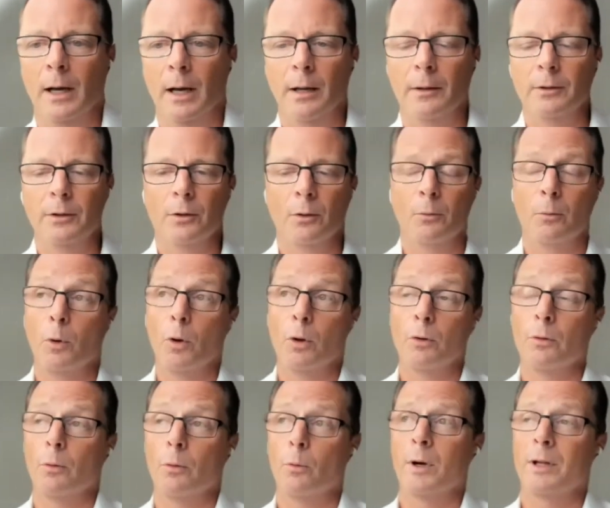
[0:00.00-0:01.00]

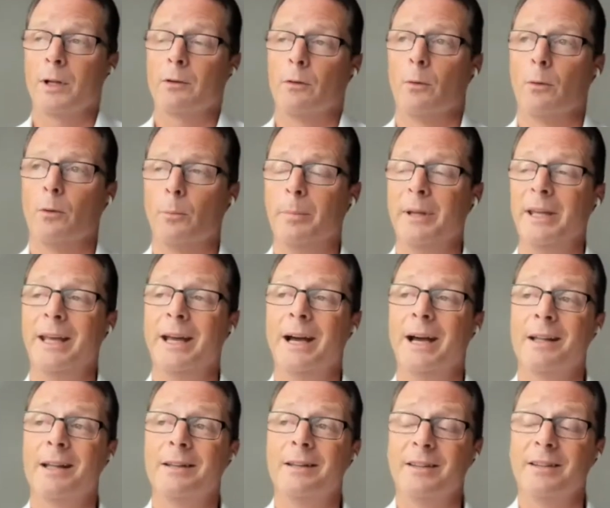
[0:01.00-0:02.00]
what
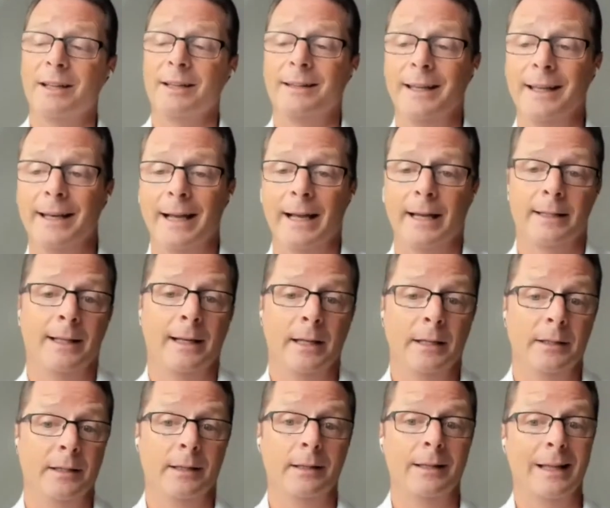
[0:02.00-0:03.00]
BAI design data
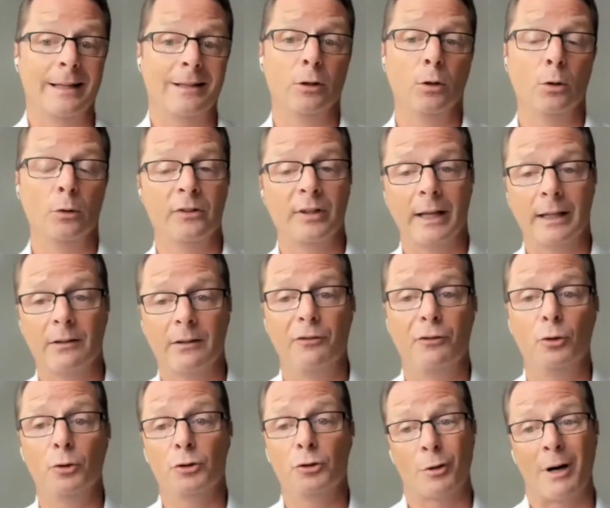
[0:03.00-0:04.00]
analytics that looks at
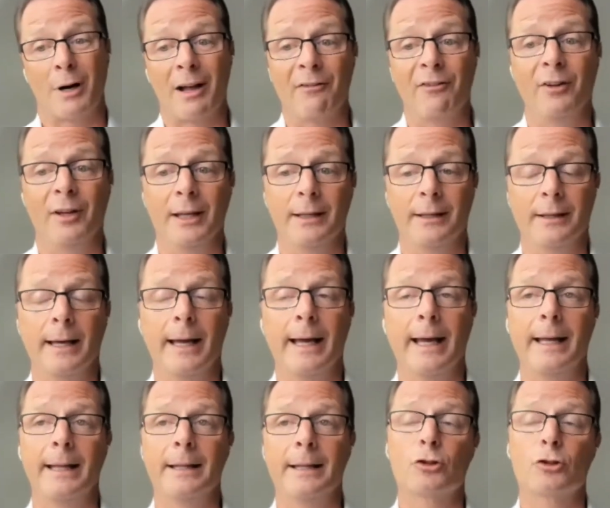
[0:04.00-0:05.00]
foot traffic
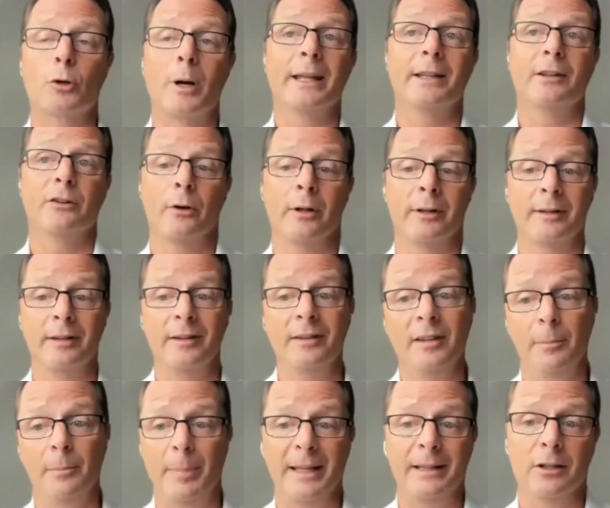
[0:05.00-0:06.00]
and trying to
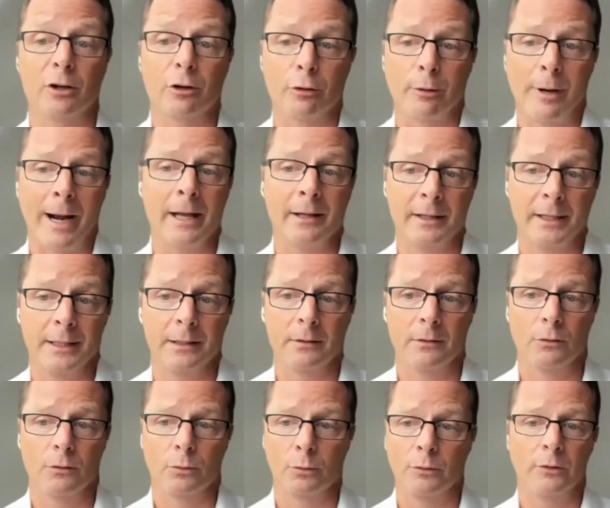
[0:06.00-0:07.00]
anticipate the crowding
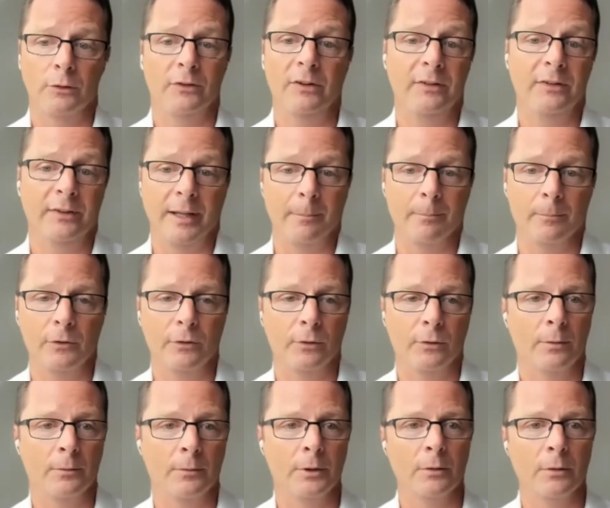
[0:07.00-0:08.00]
through the system.
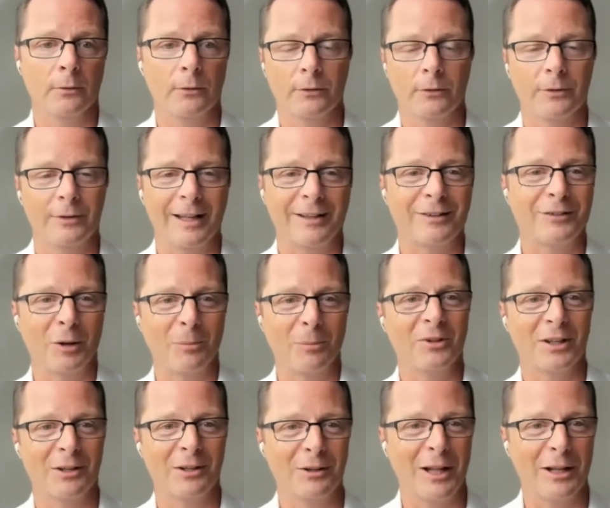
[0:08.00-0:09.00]
So, that's
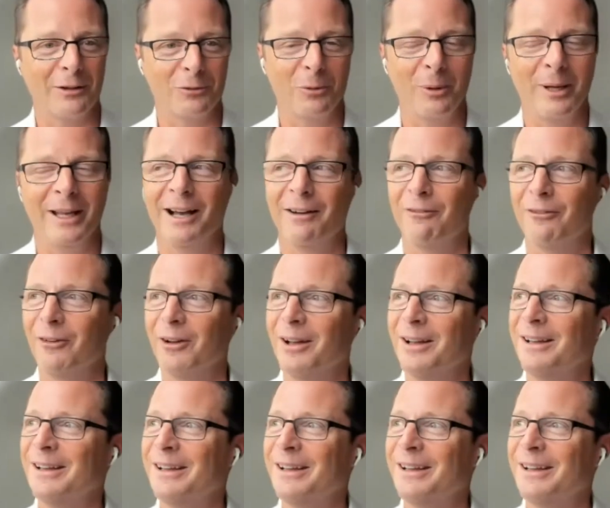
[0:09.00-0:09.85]
something that we have